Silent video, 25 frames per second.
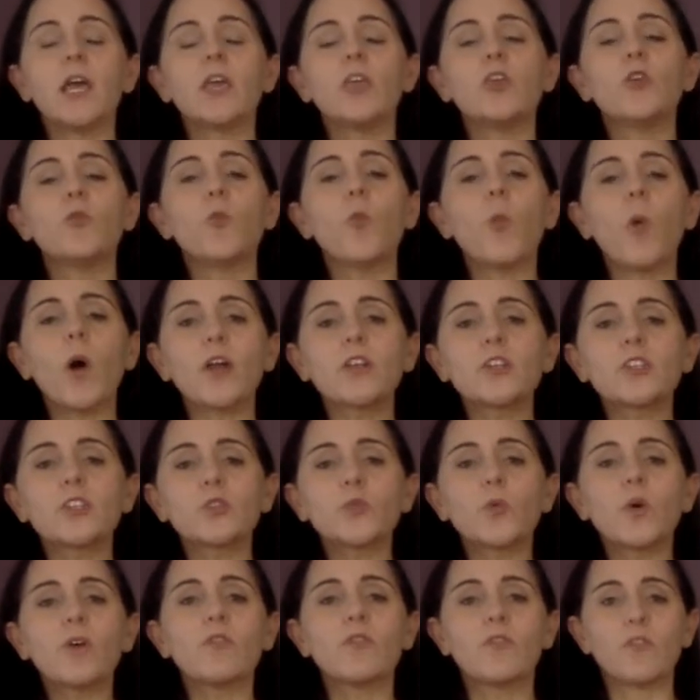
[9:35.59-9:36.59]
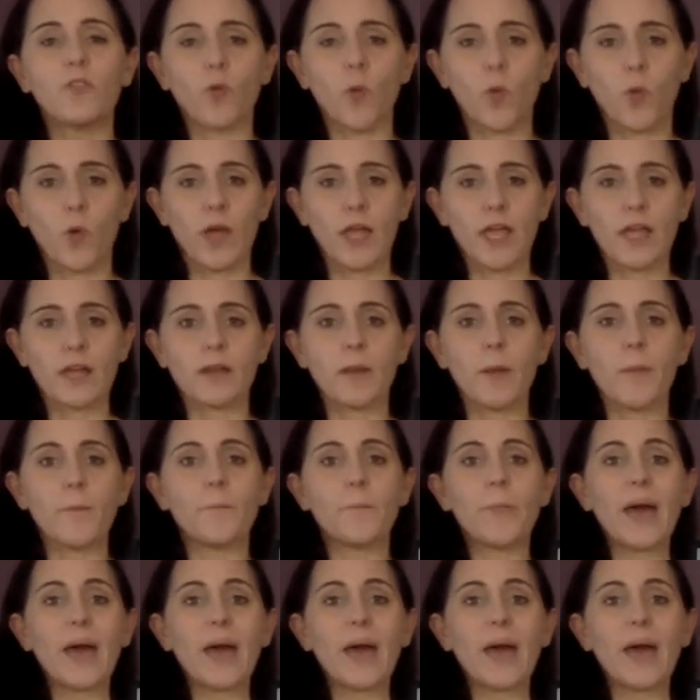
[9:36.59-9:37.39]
You want to avoid